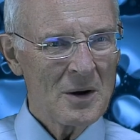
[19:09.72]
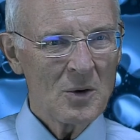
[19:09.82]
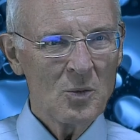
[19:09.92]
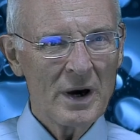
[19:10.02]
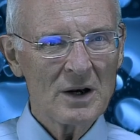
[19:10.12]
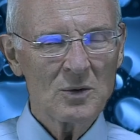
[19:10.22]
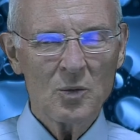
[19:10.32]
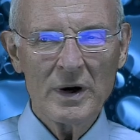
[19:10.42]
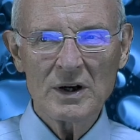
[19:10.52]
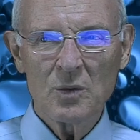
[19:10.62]
When do
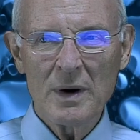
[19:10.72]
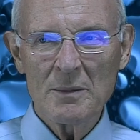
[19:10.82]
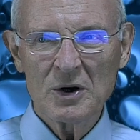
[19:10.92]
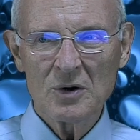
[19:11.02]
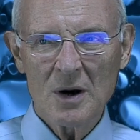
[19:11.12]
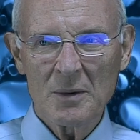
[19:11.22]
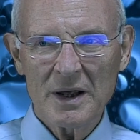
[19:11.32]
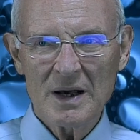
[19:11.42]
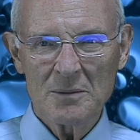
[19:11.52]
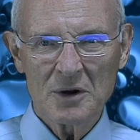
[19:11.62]
women normally
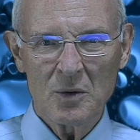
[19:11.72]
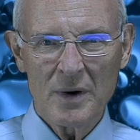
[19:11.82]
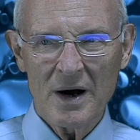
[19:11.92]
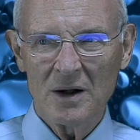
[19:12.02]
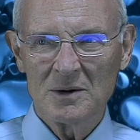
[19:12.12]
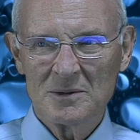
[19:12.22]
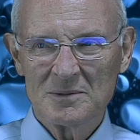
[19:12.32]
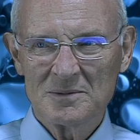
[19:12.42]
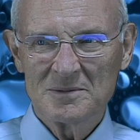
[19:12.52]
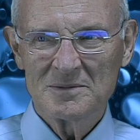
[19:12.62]
come to the well?
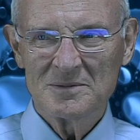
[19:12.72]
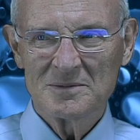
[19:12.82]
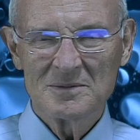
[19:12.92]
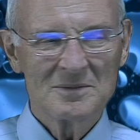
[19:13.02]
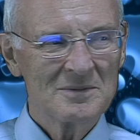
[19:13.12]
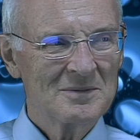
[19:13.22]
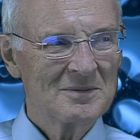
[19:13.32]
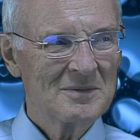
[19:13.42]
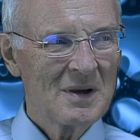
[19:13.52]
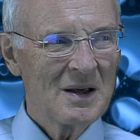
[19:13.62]
Evening time,
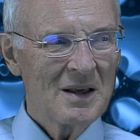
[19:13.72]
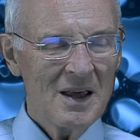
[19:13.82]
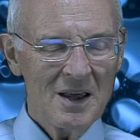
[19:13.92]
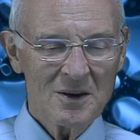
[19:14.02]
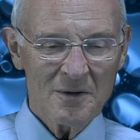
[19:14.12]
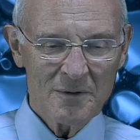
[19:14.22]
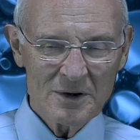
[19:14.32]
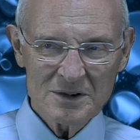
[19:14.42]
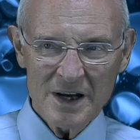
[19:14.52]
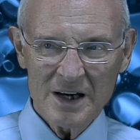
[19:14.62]
huh? Either
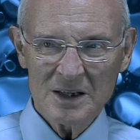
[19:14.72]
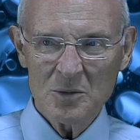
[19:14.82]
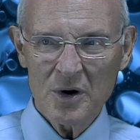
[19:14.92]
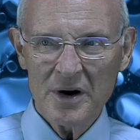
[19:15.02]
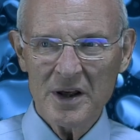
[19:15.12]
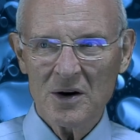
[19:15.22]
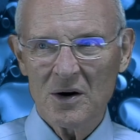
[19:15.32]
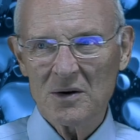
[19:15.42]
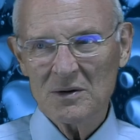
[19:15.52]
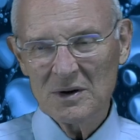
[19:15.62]
first thing in the morning
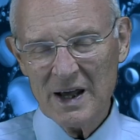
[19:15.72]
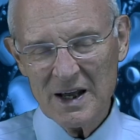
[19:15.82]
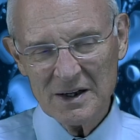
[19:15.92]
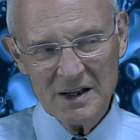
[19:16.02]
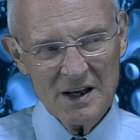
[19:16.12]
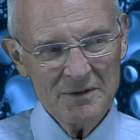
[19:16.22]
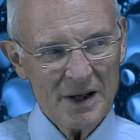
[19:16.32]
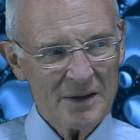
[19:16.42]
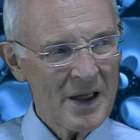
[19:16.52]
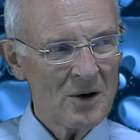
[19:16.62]
or late in the
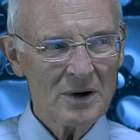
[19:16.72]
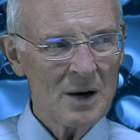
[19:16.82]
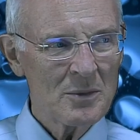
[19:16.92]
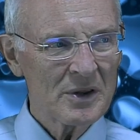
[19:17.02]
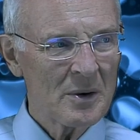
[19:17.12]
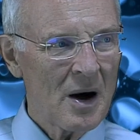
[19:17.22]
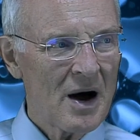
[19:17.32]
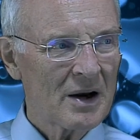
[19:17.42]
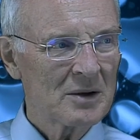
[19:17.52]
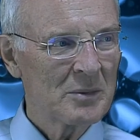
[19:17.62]
evening. They don't come in the
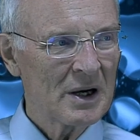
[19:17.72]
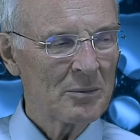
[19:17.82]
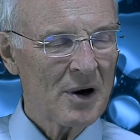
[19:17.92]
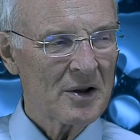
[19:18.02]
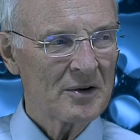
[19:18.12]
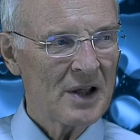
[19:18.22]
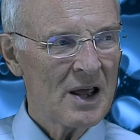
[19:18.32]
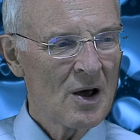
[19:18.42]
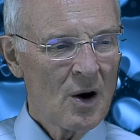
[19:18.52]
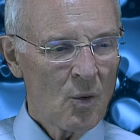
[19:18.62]
hot middle part of the day.
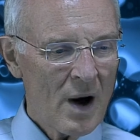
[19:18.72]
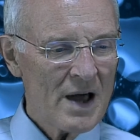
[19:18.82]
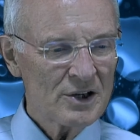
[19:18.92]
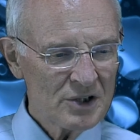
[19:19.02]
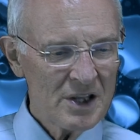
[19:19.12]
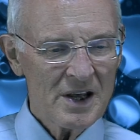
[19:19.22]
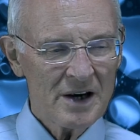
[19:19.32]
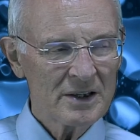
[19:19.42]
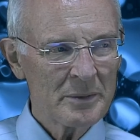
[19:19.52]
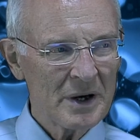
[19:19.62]
Why is she there
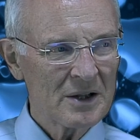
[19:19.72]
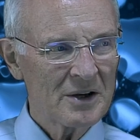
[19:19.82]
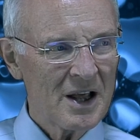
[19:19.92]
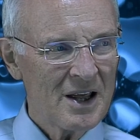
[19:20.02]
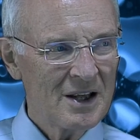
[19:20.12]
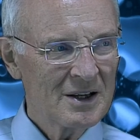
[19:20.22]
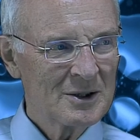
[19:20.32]
in the middle of the day?